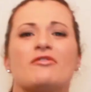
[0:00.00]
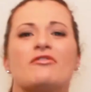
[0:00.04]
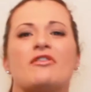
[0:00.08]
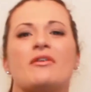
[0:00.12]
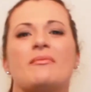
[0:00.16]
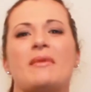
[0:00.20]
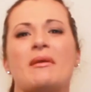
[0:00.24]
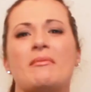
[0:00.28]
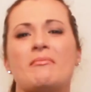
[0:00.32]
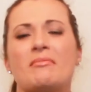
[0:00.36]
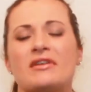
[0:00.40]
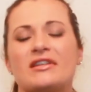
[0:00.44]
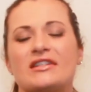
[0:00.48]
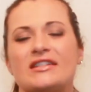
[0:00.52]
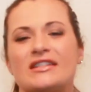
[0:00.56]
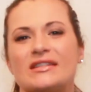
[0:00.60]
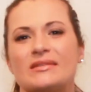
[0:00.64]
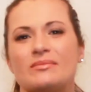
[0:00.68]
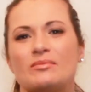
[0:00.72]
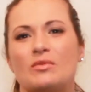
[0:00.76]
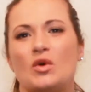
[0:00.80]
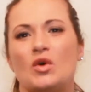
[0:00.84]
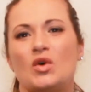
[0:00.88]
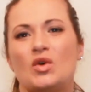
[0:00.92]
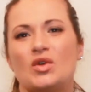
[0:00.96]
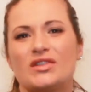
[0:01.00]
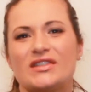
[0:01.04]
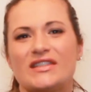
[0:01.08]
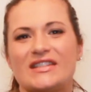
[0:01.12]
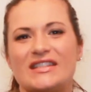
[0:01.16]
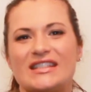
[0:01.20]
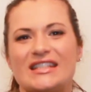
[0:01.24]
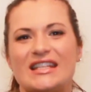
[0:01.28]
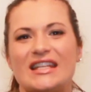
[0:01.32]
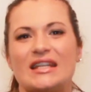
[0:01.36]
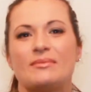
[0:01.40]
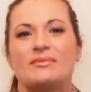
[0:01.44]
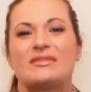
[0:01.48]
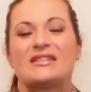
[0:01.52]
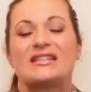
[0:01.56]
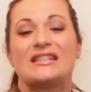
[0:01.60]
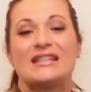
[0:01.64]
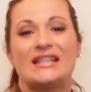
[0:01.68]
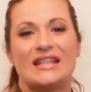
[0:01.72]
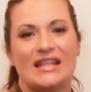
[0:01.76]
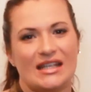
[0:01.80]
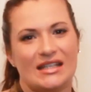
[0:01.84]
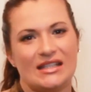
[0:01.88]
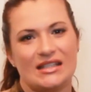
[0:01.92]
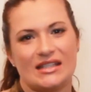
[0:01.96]
Remember, small steps
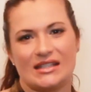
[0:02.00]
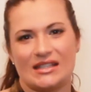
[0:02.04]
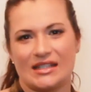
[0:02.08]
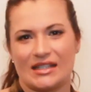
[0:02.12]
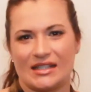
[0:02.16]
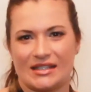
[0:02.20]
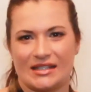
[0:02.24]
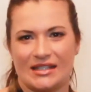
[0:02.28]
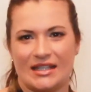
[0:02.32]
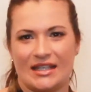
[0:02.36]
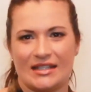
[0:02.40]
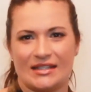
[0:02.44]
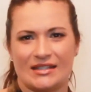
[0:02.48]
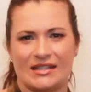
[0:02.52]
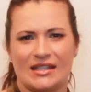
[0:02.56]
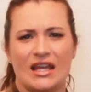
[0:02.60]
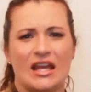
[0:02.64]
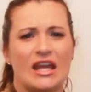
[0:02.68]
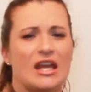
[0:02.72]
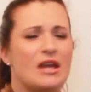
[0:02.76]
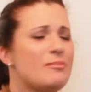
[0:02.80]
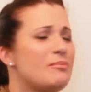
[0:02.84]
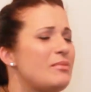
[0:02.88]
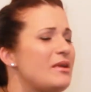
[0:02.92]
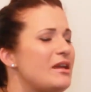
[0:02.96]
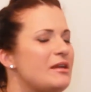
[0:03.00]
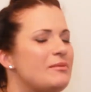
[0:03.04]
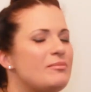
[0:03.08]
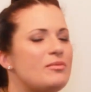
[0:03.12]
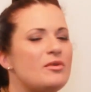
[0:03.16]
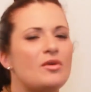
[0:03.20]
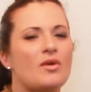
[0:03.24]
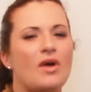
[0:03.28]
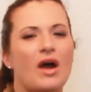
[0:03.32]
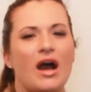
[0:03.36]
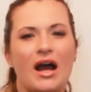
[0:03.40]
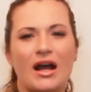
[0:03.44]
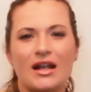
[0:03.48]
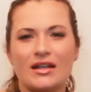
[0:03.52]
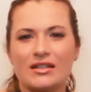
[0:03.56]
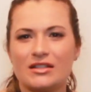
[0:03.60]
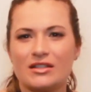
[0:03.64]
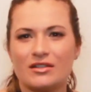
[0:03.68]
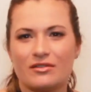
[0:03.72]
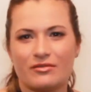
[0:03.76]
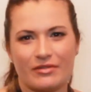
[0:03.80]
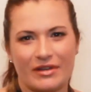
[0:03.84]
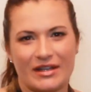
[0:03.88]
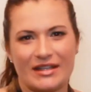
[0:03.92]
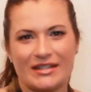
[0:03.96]
lead to success. People
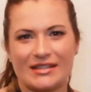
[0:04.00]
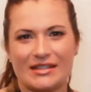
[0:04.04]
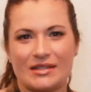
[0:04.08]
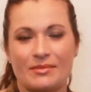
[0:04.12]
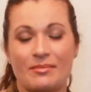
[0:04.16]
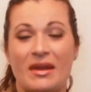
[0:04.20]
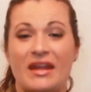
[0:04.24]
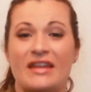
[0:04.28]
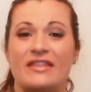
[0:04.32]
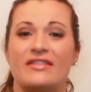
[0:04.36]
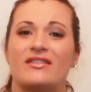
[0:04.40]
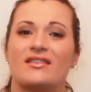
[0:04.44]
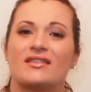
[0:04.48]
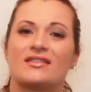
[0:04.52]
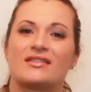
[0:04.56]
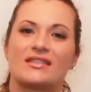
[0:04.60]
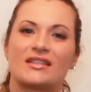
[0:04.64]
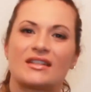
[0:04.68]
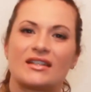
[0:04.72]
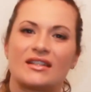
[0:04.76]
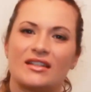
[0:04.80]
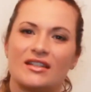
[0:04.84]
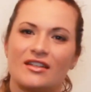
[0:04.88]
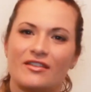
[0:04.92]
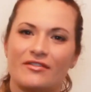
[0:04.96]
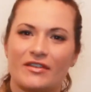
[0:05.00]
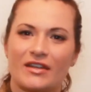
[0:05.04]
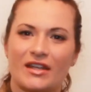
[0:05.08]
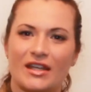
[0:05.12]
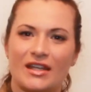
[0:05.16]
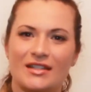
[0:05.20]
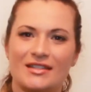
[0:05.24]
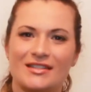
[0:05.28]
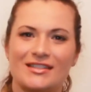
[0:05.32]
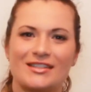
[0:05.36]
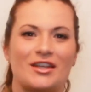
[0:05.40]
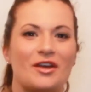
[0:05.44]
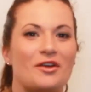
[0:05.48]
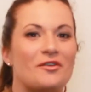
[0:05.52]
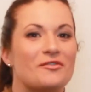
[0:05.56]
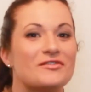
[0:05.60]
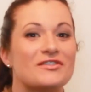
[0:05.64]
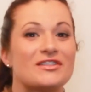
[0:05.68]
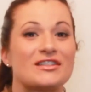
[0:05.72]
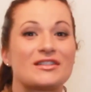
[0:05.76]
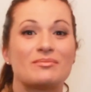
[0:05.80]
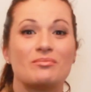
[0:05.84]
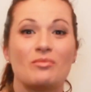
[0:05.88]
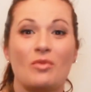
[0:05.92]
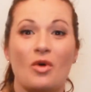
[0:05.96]
underestimate the significance of
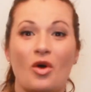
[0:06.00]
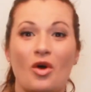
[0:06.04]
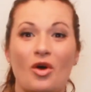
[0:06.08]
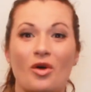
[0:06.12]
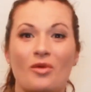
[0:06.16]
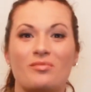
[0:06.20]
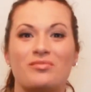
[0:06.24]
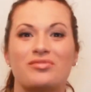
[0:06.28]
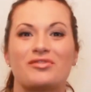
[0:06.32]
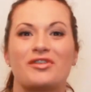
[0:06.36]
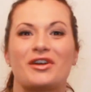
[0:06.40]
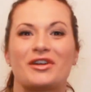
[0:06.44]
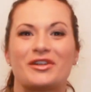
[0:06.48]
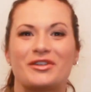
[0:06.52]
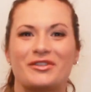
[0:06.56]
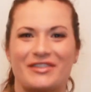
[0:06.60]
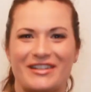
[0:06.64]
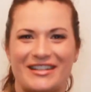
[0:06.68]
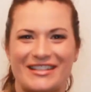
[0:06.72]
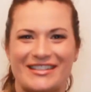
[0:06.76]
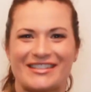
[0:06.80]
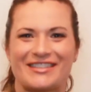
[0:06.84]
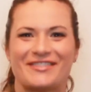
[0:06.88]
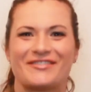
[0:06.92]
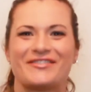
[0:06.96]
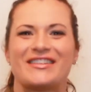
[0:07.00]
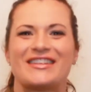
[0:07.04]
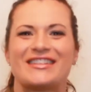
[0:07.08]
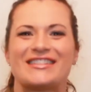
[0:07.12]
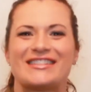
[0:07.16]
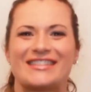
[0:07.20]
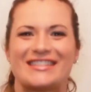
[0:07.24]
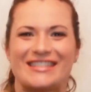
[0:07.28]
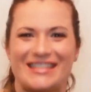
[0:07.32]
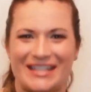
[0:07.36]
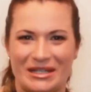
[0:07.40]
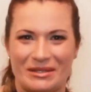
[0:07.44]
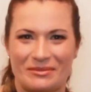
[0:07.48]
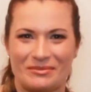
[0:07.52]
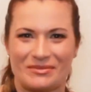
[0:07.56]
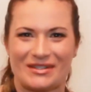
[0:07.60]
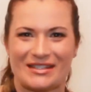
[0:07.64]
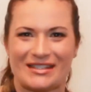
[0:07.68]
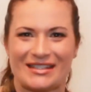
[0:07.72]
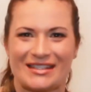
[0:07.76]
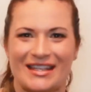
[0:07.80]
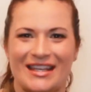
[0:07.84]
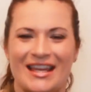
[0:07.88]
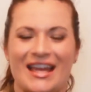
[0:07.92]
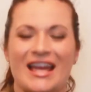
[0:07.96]
small progressive
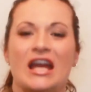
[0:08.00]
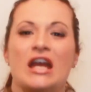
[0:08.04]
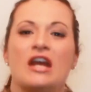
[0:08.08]
steps.